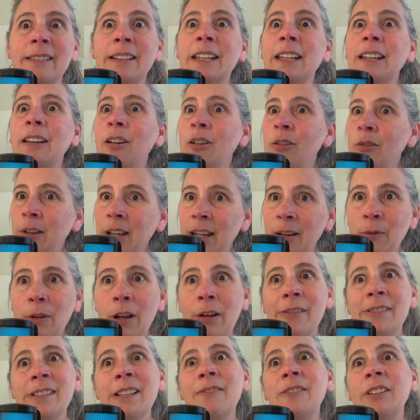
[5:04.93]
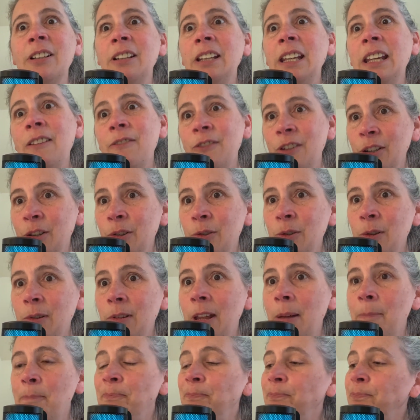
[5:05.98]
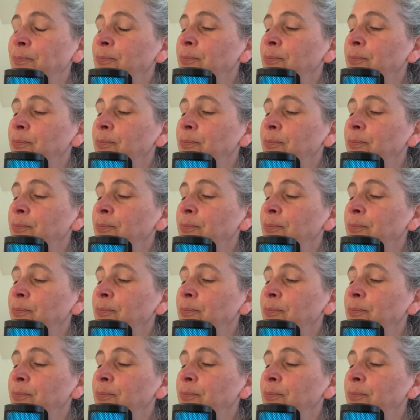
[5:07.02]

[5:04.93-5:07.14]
like, okay, we always have to leave to go do them.